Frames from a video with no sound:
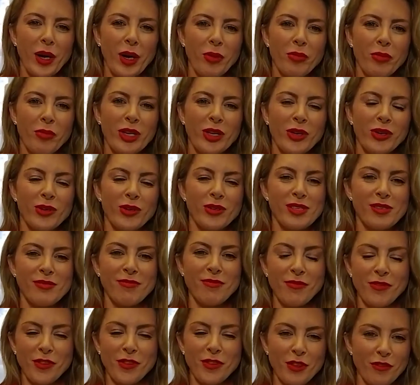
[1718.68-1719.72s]

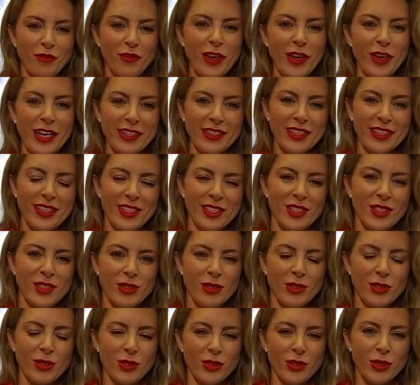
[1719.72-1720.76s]
because for the fact that
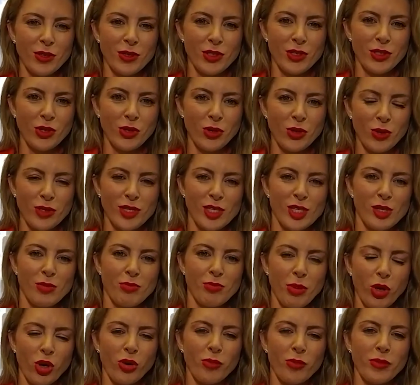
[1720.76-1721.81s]
it's caused this
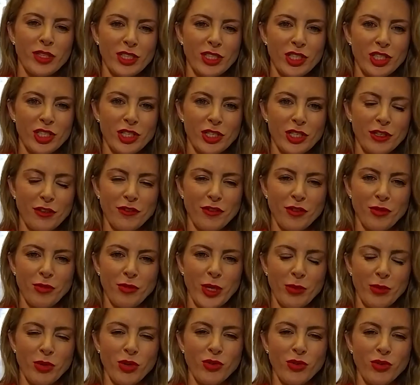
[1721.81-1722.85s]
permanent shift.
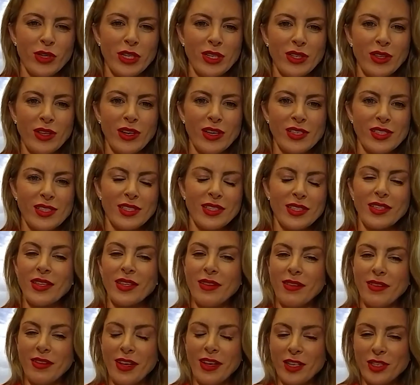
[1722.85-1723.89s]
People realise that,
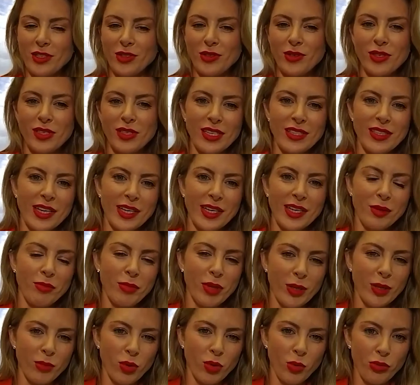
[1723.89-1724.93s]
as you said, they can
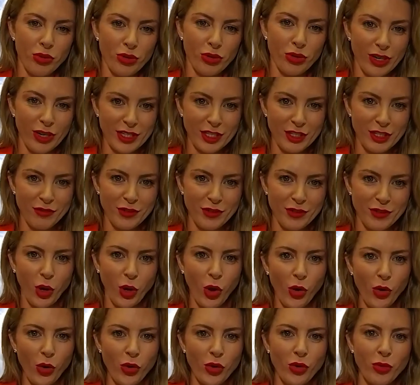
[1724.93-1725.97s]
be more productive at
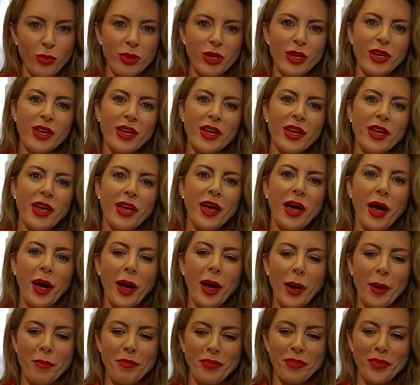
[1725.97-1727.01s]
home.
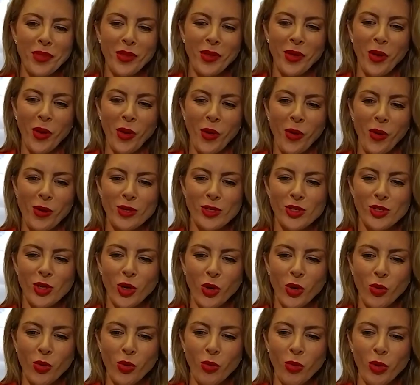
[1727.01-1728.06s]

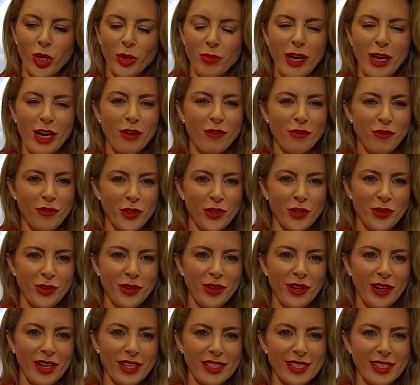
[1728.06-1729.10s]
So what about for you
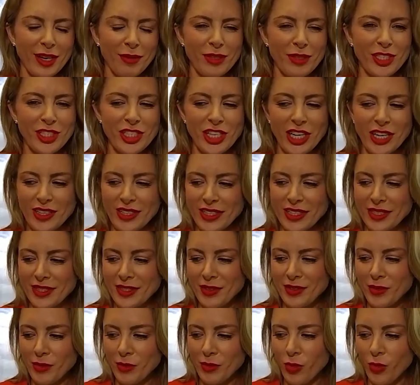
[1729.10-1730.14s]
guys at
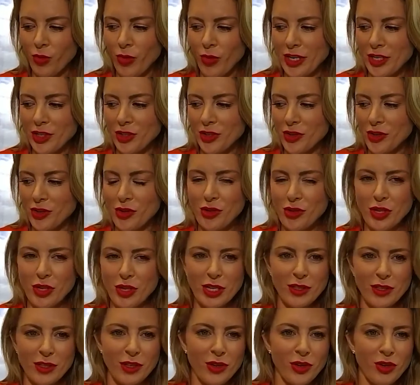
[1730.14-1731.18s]
Magellan? When do you
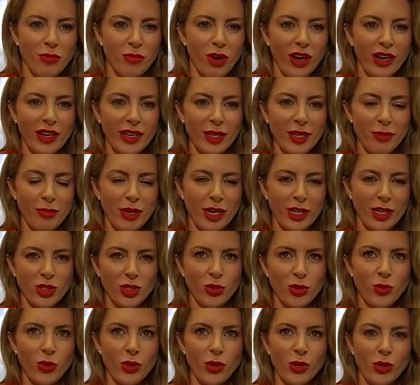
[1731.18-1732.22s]
think that you might get back
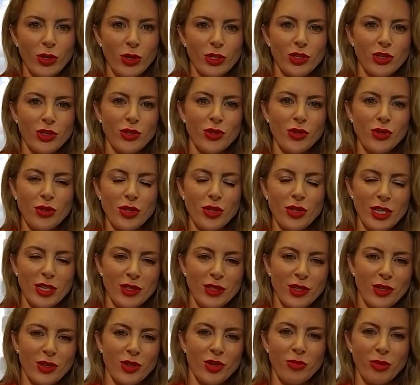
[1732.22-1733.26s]
to work? Do you
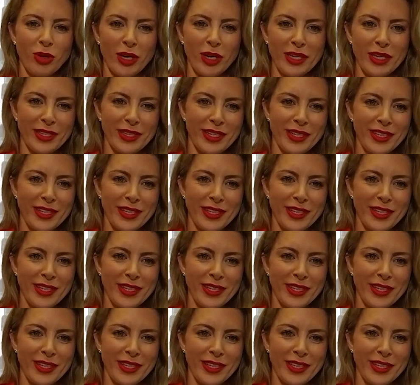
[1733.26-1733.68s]
think that you might